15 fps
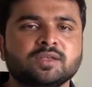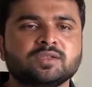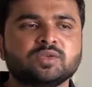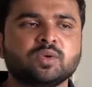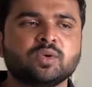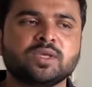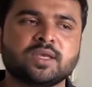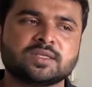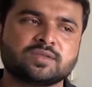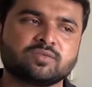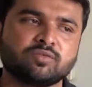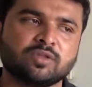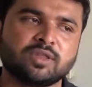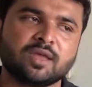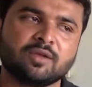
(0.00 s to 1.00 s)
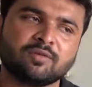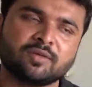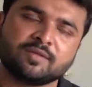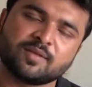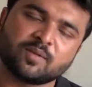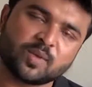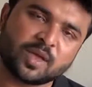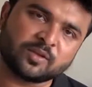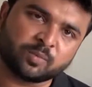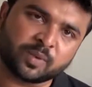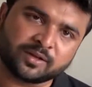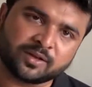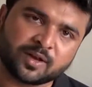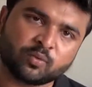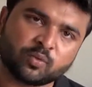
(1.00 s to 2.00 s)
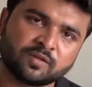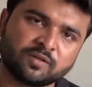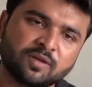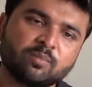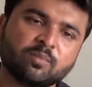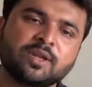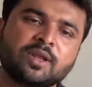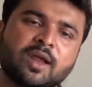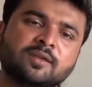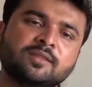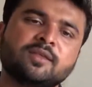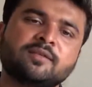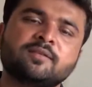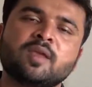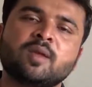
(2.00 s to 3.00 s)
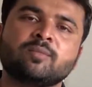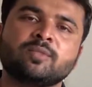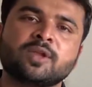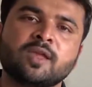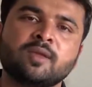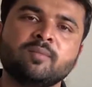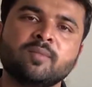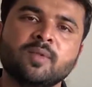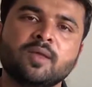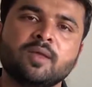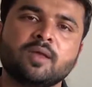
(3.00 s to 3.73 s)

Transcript: So yes, there was some expected question, but at the same time